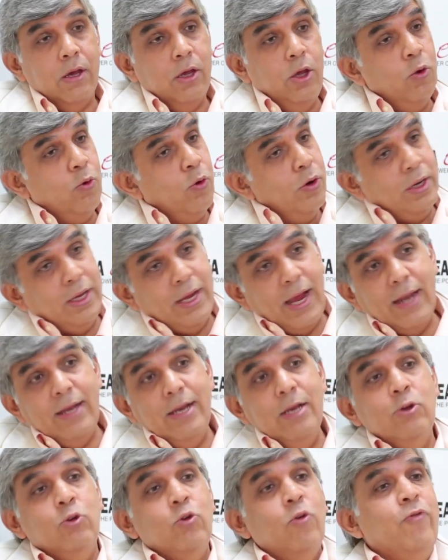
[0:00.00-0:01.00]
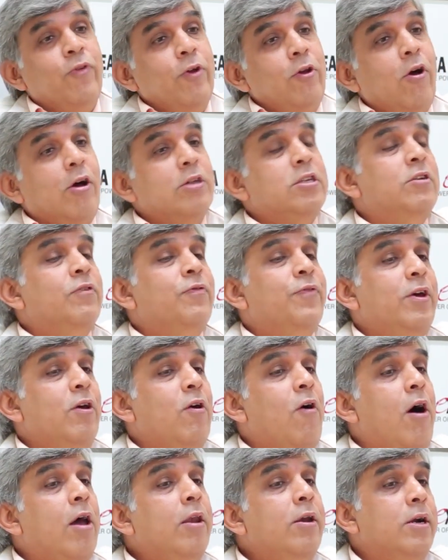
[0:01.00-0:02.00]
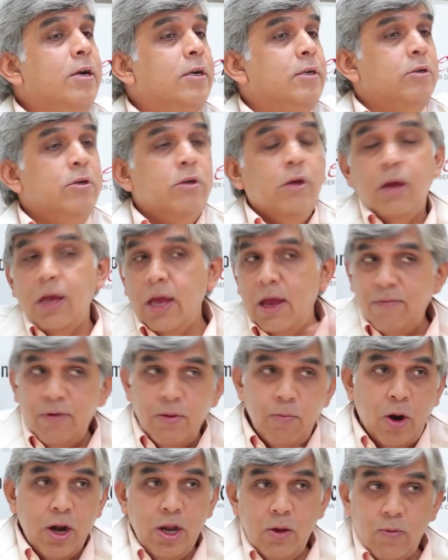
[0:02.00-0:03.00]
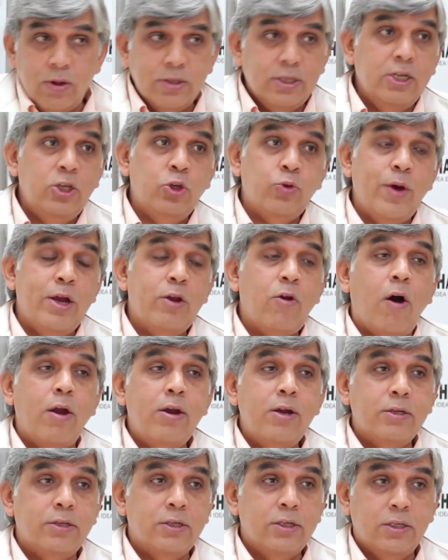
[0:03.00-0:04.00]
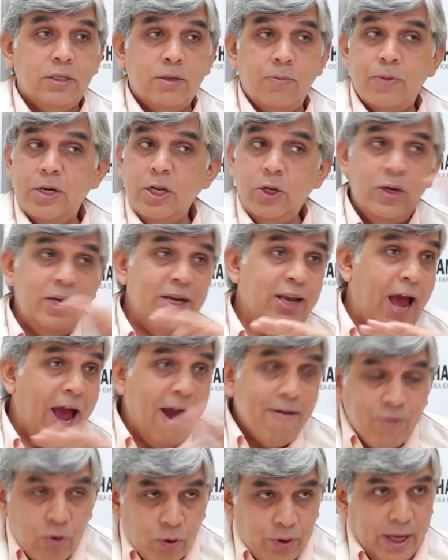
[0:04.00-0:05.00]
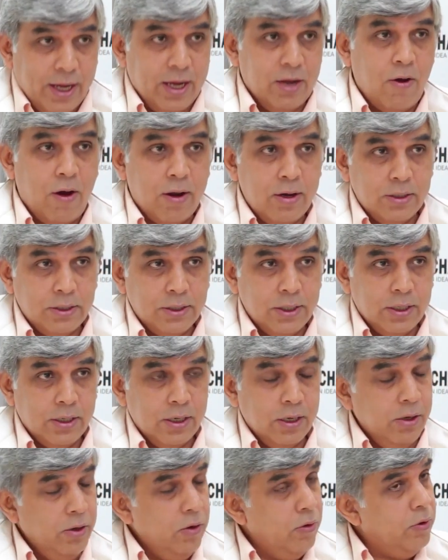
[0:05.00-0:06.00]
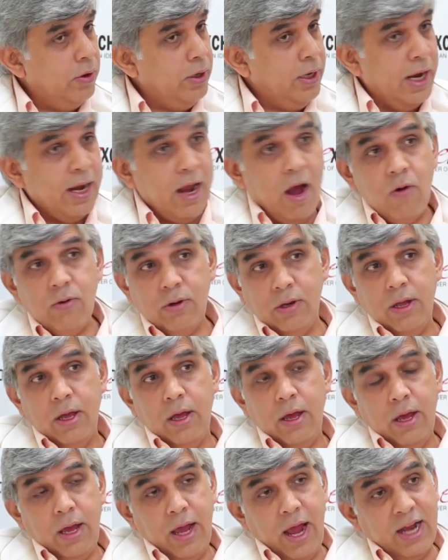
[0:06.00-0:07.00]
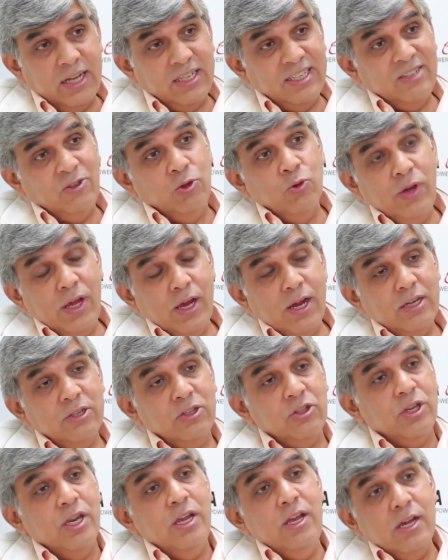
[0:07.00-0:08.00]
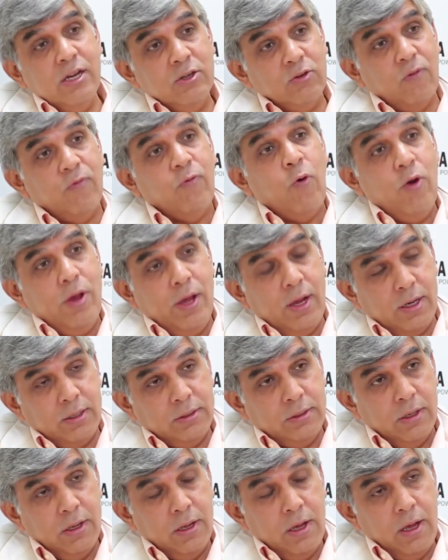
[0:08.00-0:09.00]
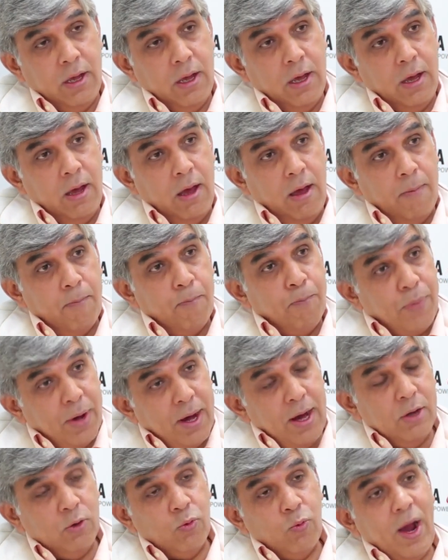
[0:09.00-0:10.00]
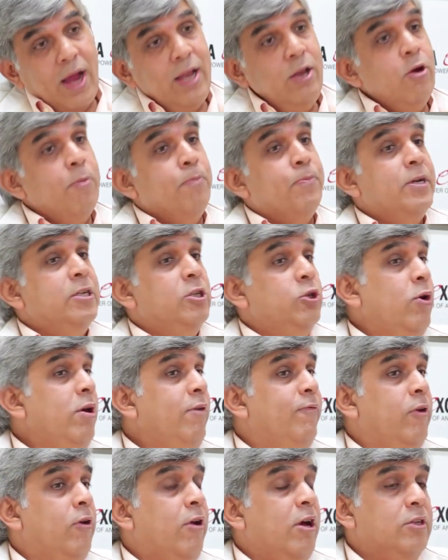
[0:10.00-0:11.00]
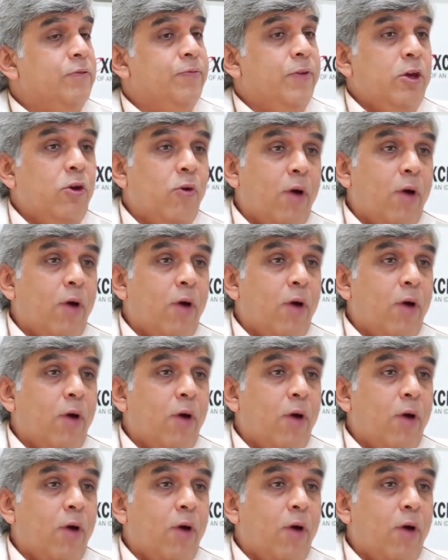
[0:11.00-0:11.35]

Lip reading: You could get into philosophy honors. Everybody was into an honors system, but you didn't have to take an honors degree. You could get out at 2 years, 3 years, or 4 years. But while you're pursuing philosophy,